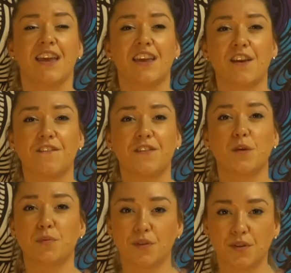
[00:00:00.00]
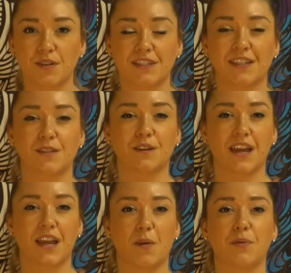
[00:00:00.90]
If you bruise, it's
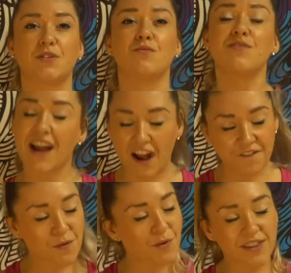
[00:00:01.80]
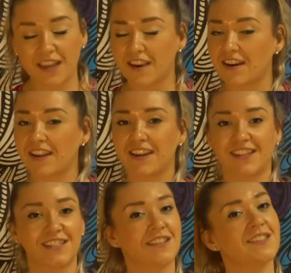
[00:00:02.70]
okay, but do not foam roll that area
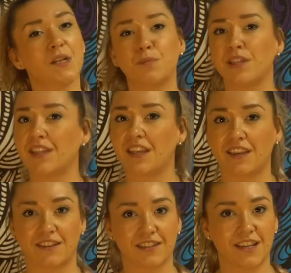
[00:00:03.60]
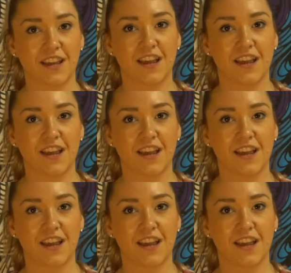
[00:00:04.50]
until it's completely healed.